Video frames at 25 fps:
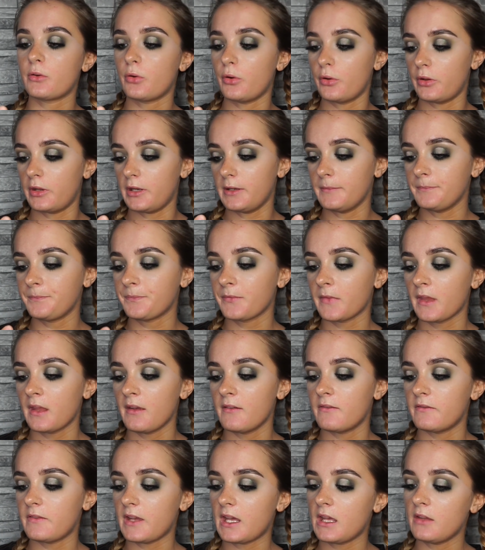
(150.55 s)
color
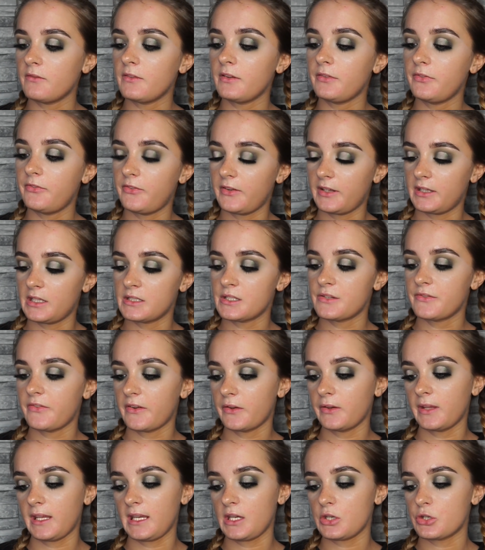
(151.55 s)
velvet finish
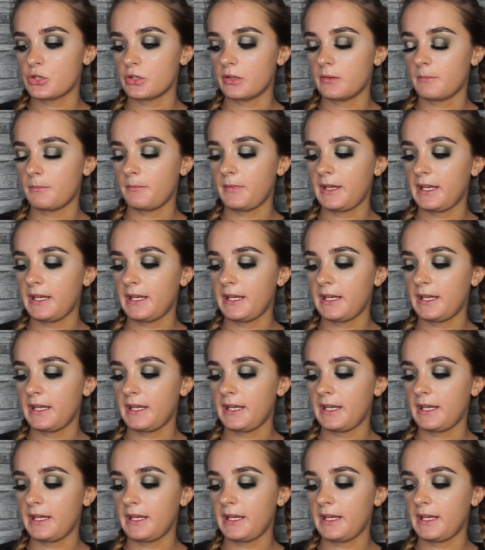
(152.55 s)
foundation,